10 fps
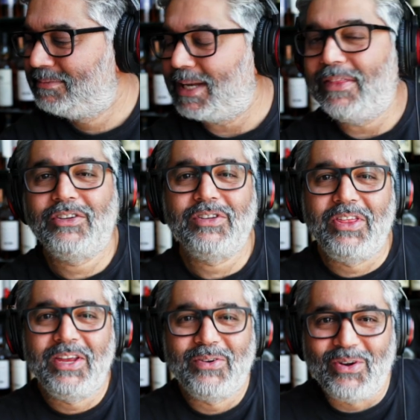And there's
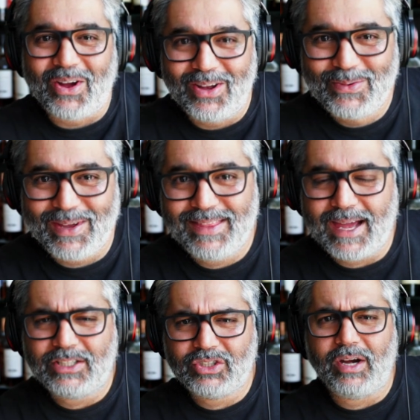nothing wrong with
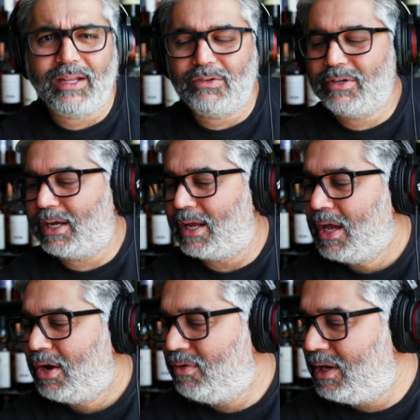that. Sorry, that was a really,
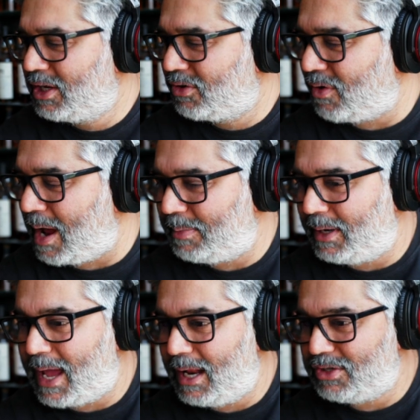really crap
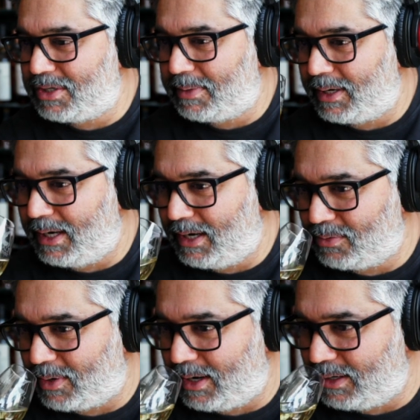analogy, but it
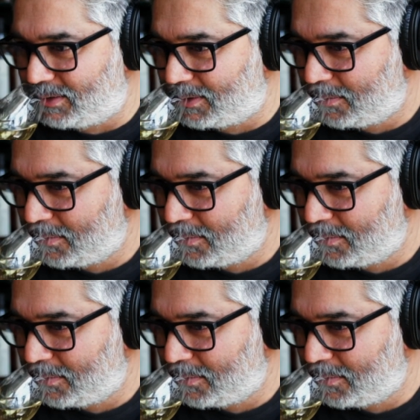is what it is.